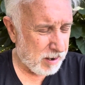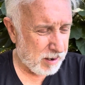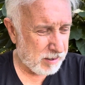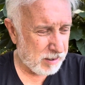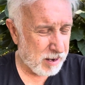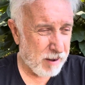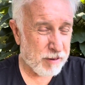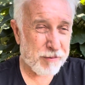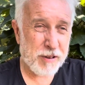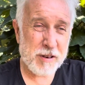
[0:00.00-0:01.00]
didn't have
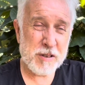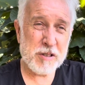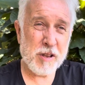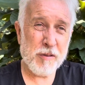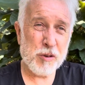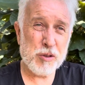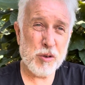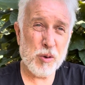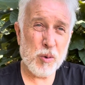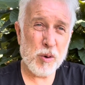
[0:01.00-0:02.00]
the fitness level
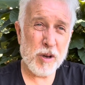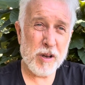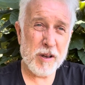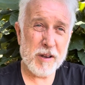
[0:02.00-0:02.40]
to